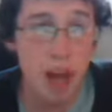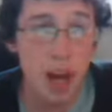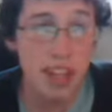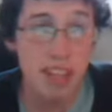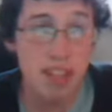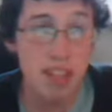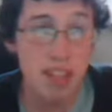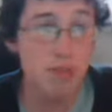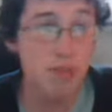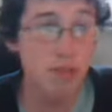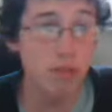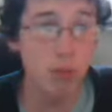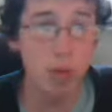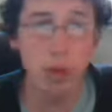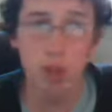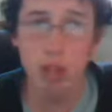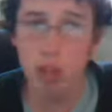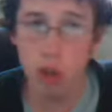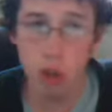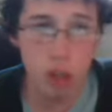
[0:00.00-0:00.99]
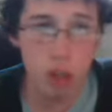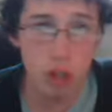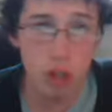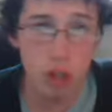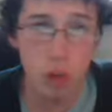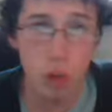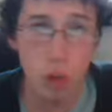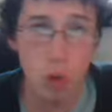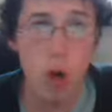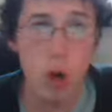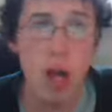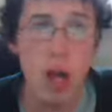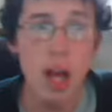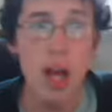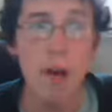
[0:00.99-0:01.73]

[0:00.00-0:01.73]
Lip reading: pacing for it, not at all.